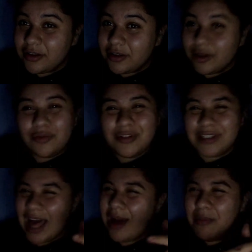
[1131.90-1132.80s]
it was
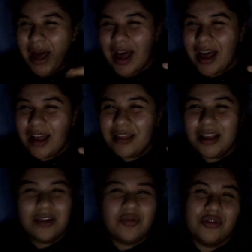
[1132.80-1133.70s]
that bad
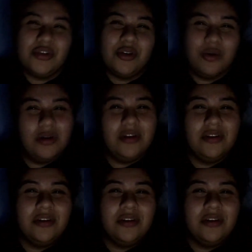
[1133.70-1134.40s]
that it was good.